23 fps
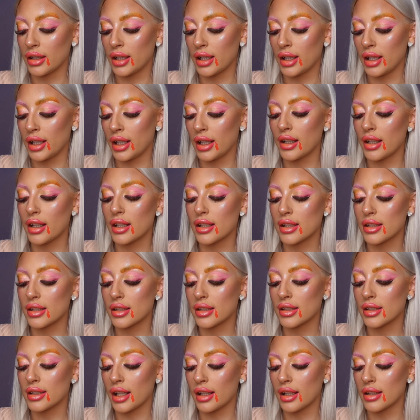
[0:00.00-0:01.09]
the
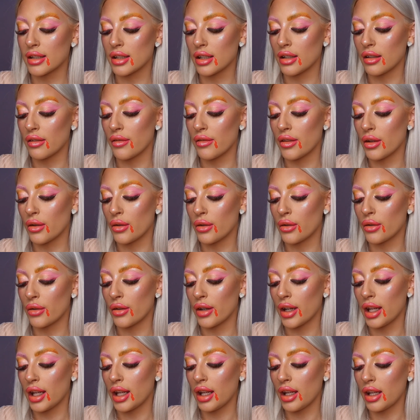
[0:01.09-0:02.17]
centre of the
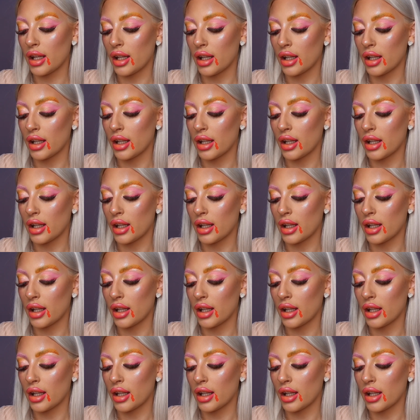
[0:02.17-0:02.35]
honey.